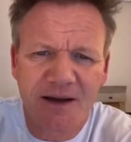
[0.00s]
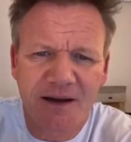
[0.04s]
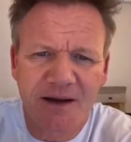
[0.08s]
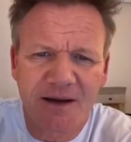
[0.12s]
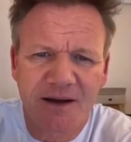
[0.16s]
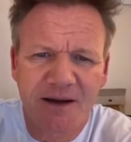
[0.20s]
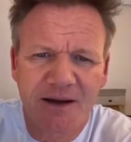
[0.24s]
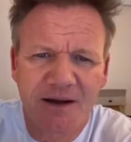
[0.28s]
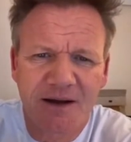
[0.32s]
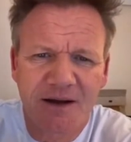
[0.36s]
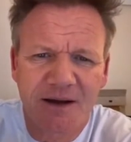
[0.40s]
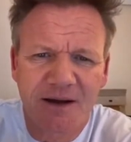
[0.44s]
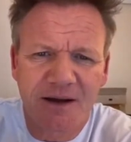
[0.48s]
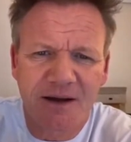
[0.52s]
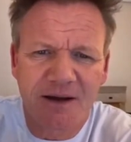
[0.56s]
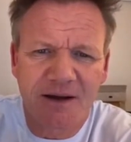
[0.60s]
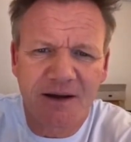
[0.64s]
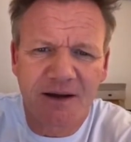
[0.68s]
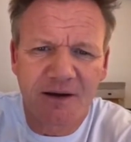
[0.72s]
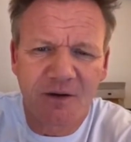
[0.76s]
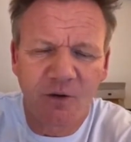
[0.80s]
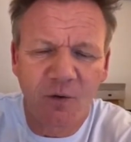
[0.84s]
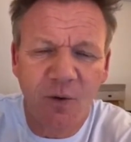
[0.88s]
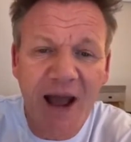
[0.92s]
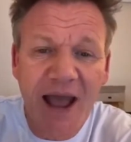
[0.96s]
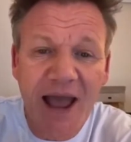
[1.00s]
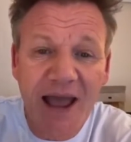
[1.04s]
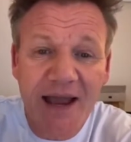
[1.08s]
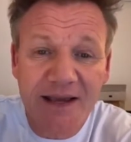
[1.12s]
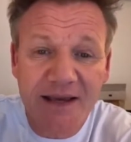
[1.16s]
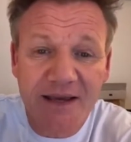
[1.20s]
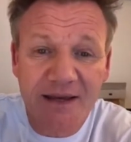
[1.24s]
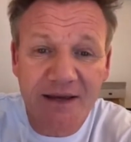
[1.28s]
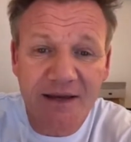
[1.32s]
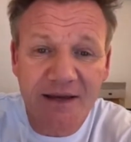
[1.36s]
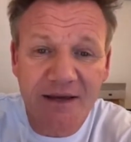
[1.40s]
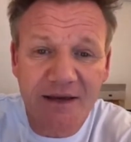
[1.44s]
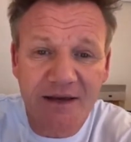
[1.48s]
Whack.
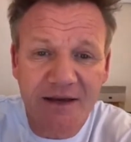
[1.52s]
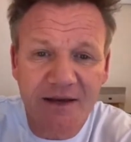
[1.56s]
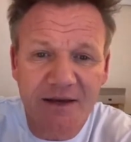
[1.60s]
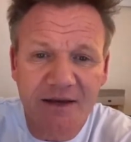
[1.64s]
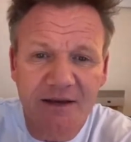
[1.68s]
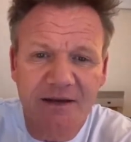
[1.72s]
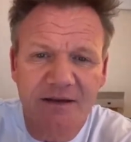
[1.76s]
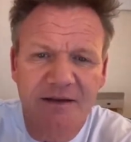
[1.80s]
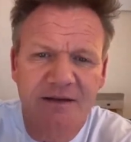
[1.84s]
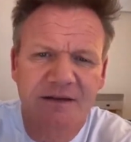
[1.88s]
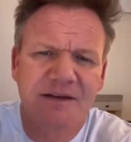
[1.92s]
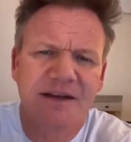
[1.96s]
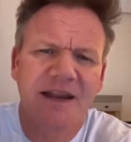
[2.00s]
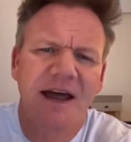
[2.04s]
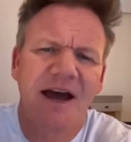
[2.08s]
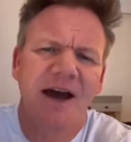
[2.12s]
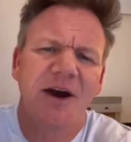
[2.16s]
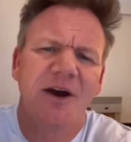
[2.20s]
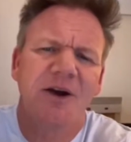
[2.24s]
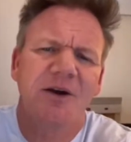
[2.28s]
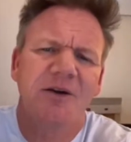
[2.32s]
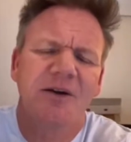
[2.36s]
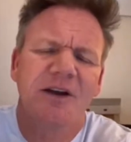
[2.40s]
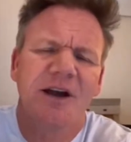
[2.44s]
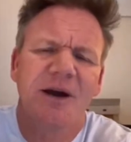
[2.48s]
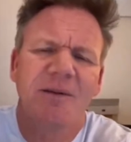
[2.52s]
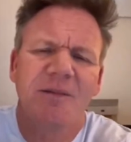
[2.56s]
Whack. No, come